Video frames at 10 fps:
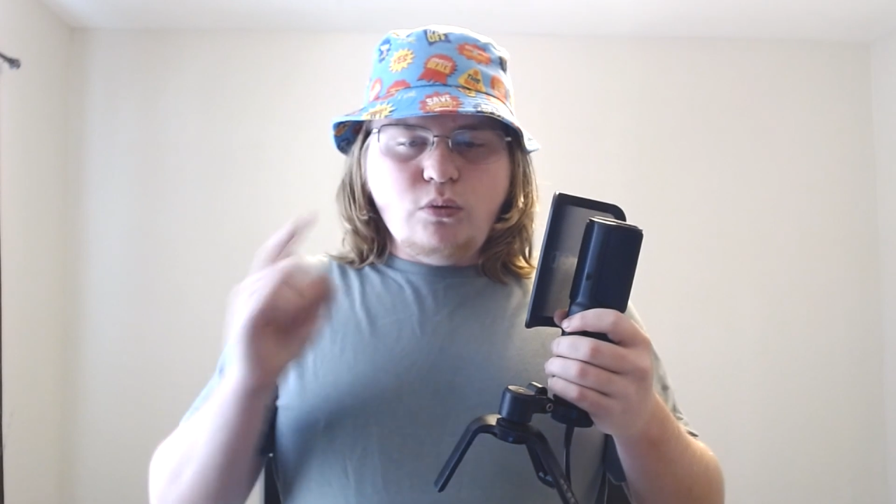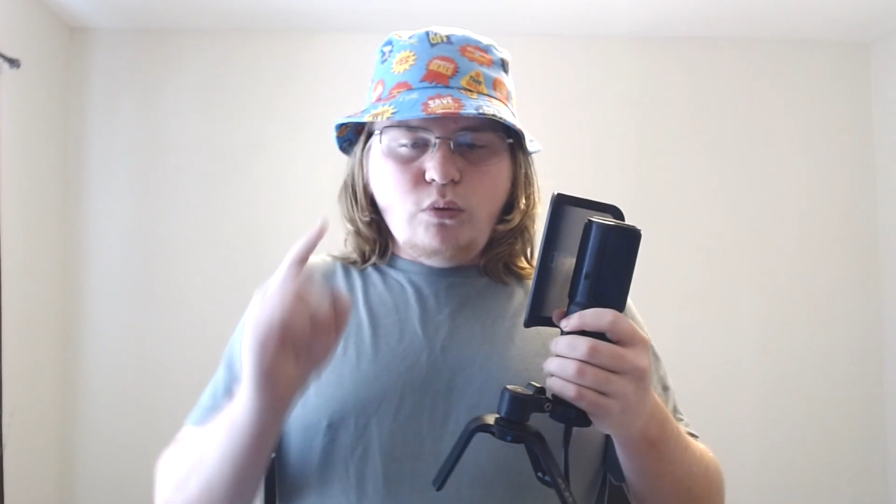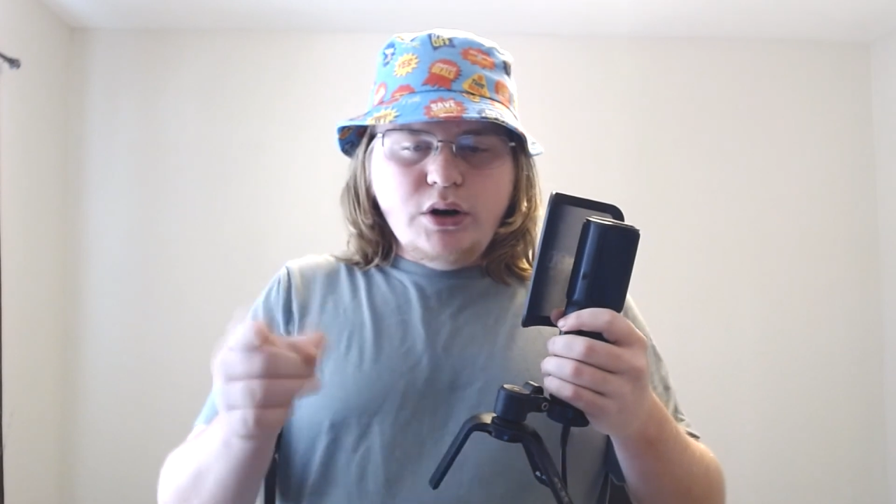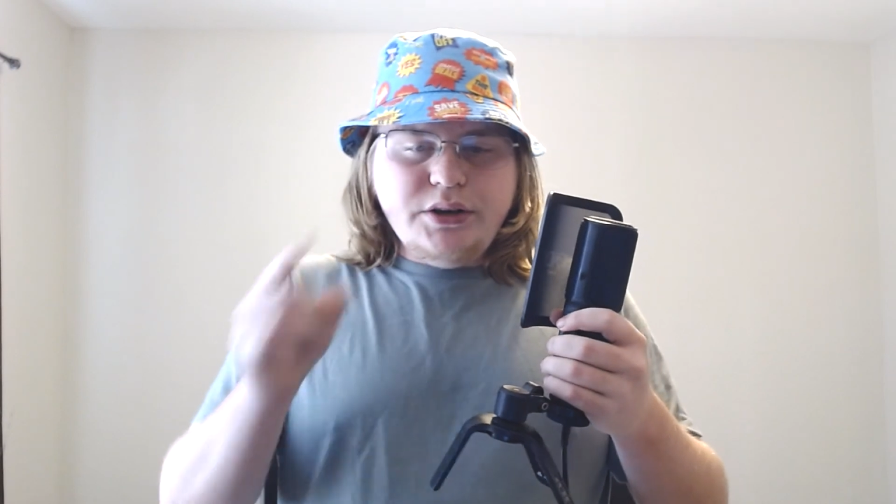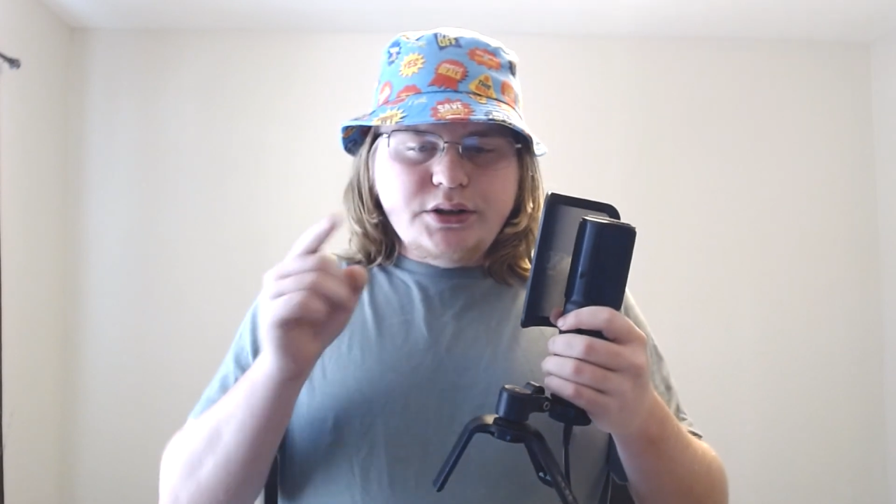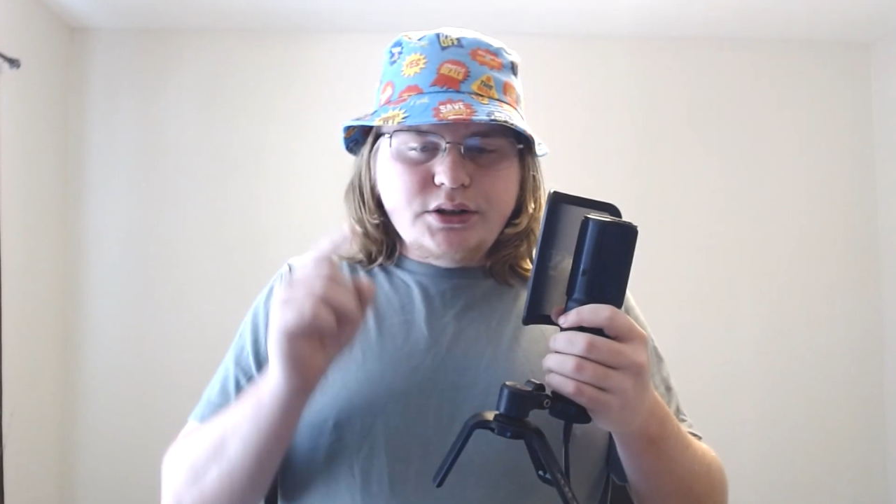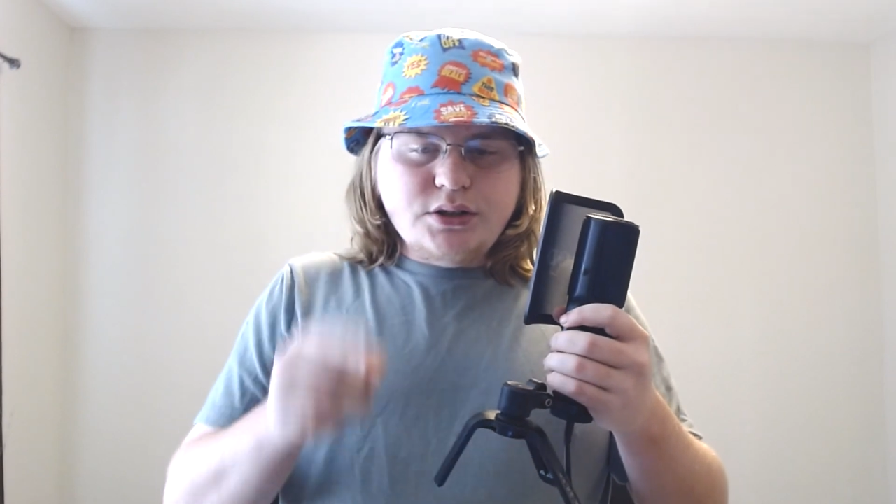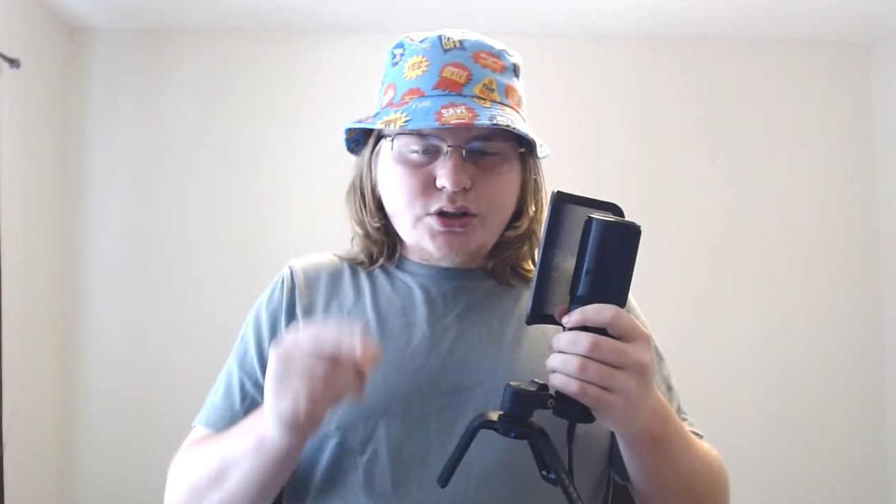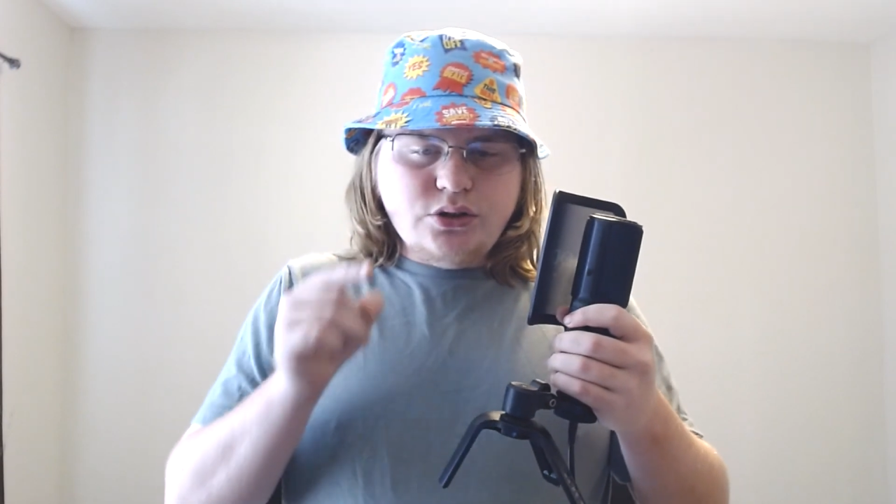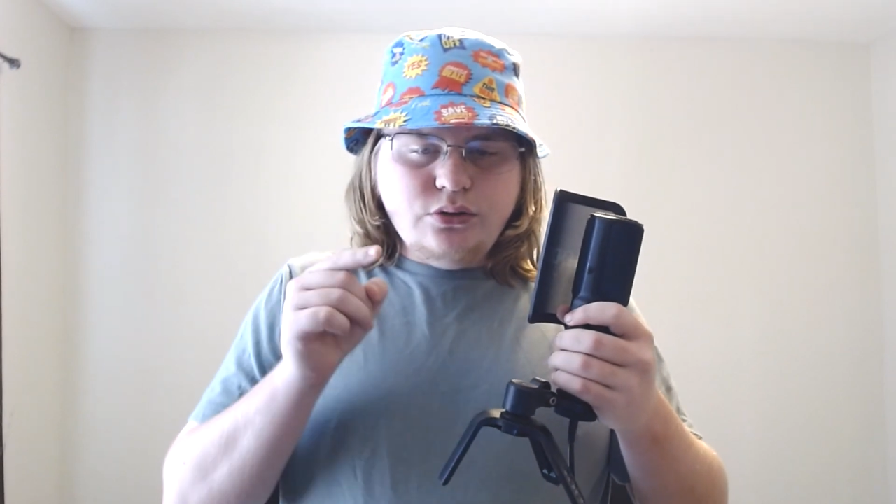
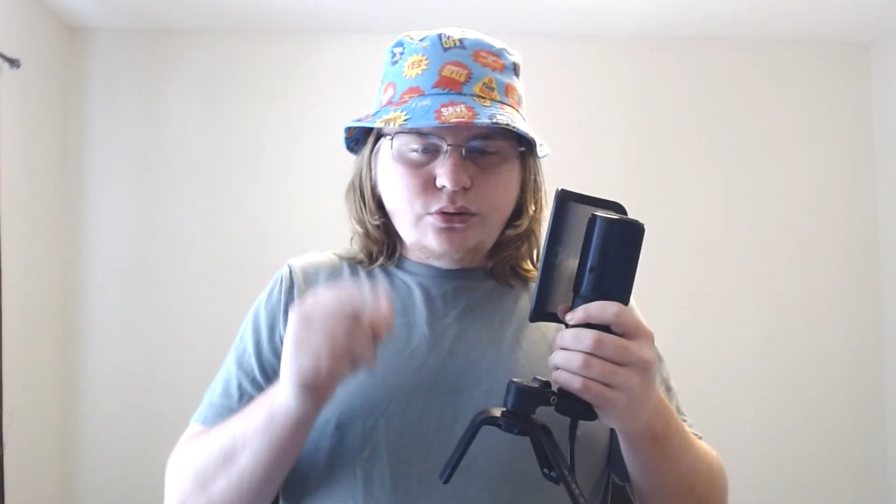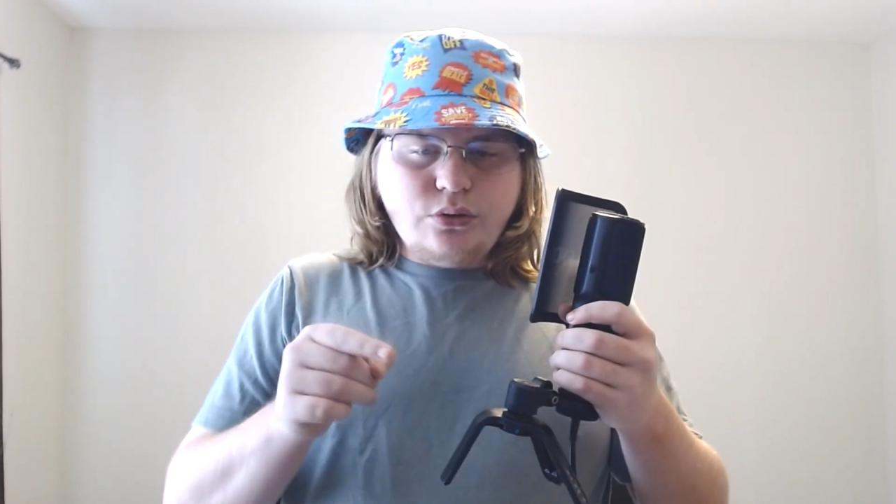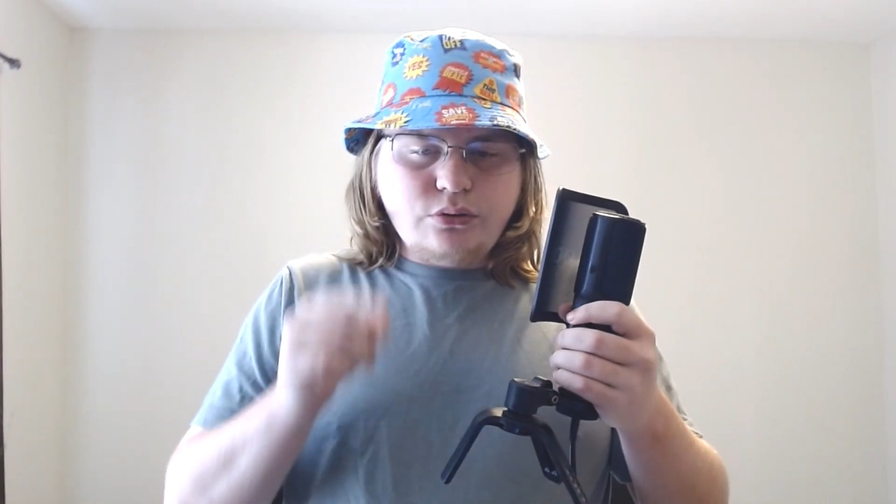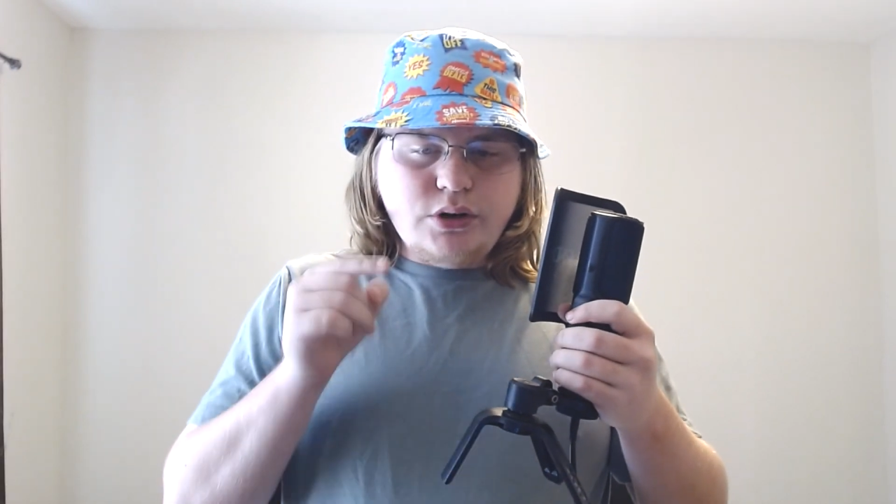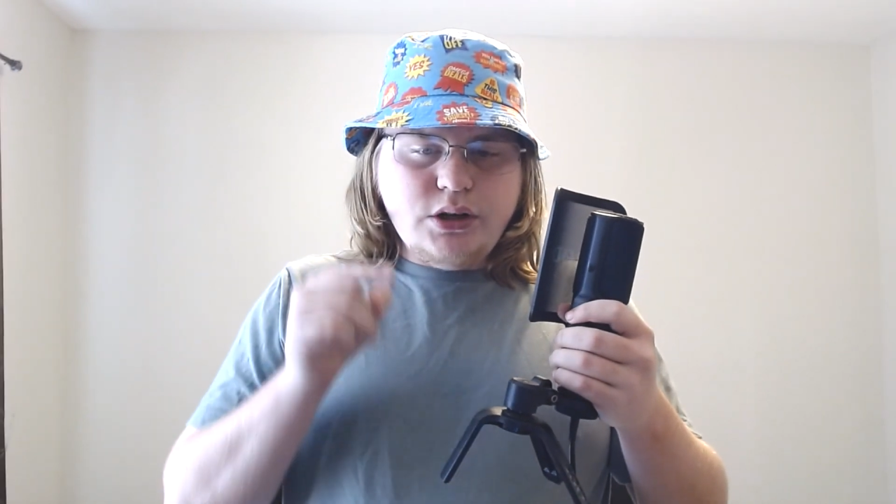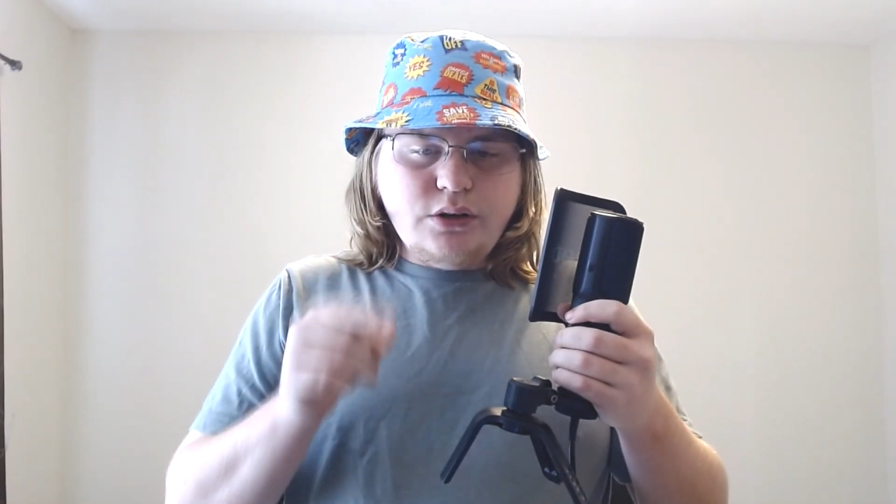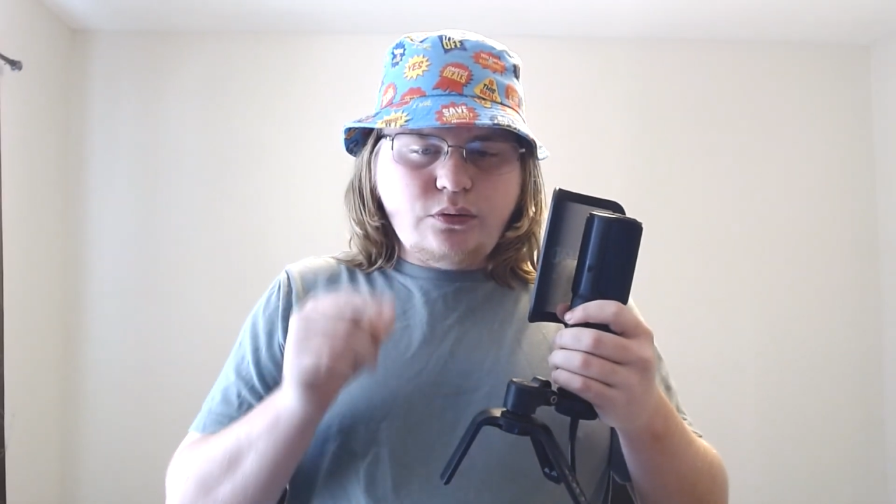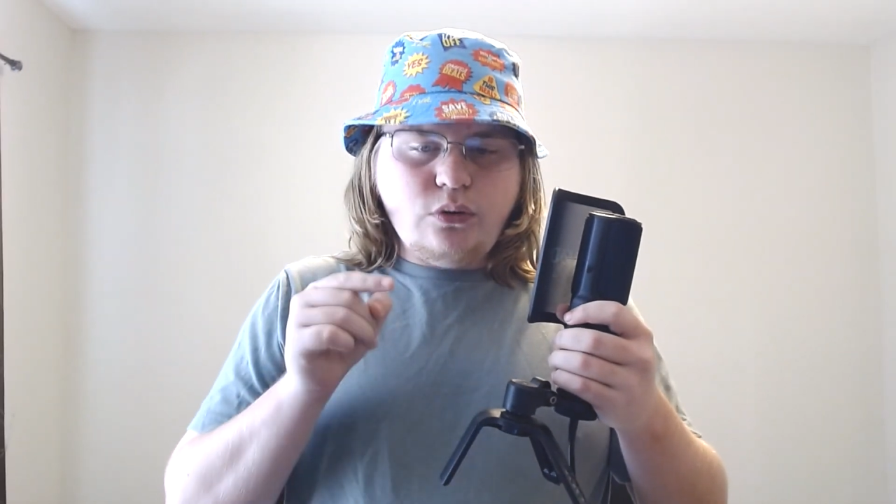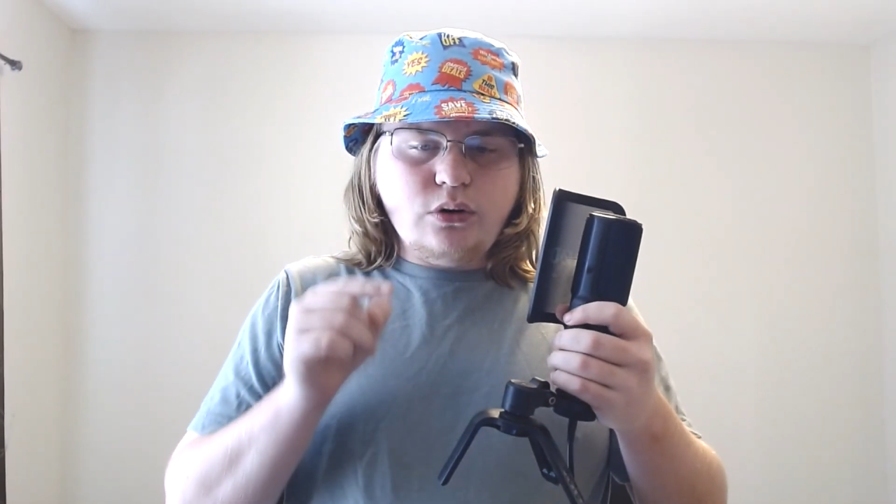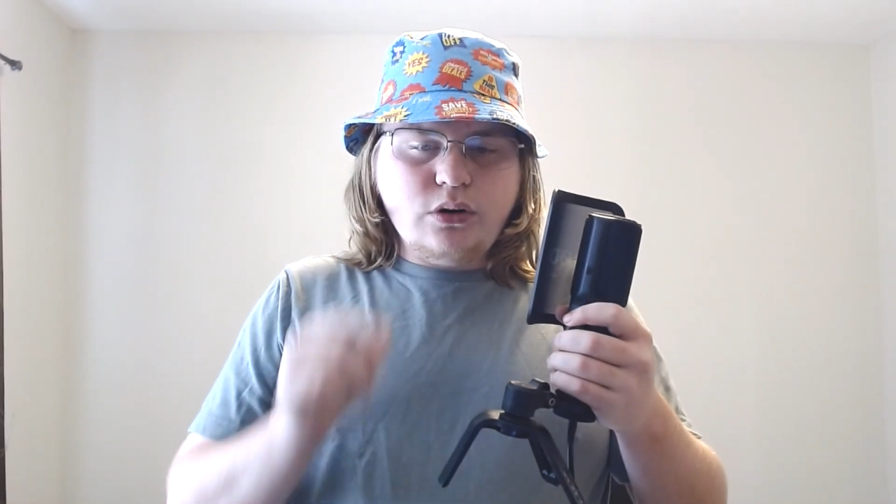1, 2,
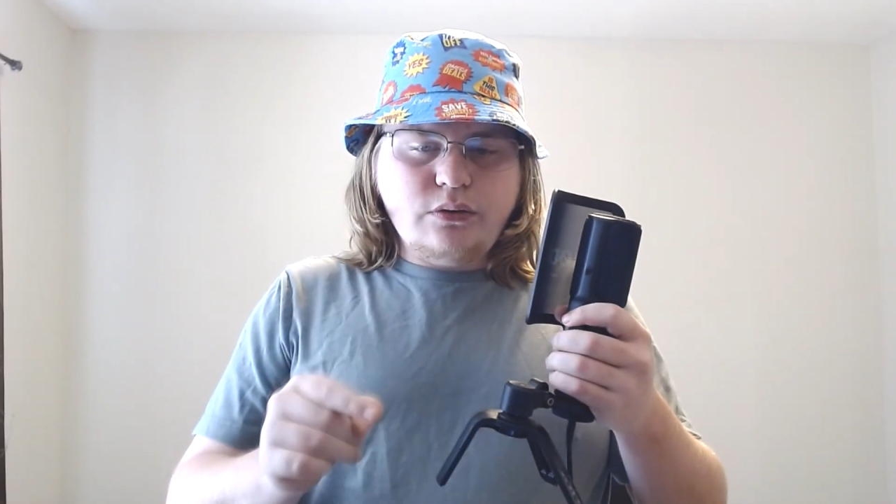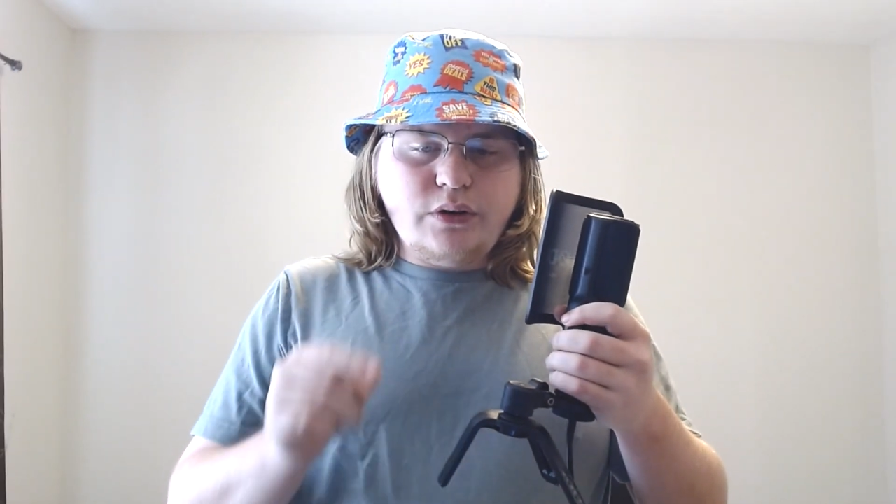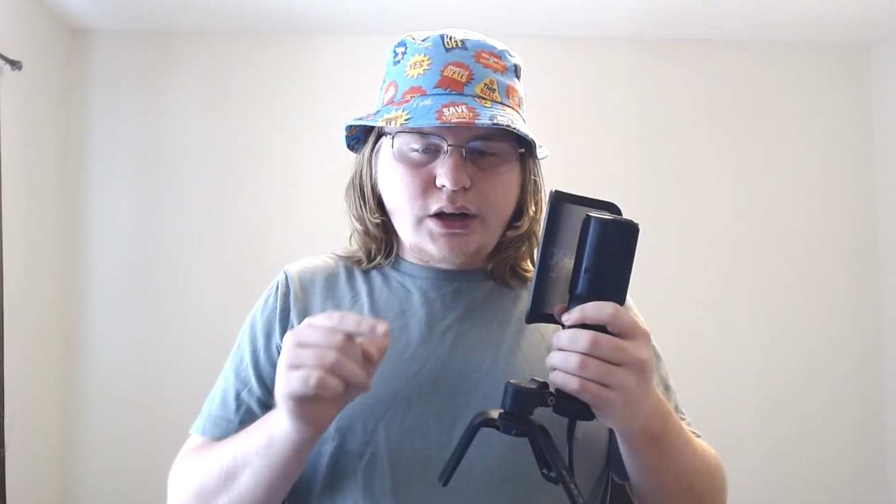3, 4,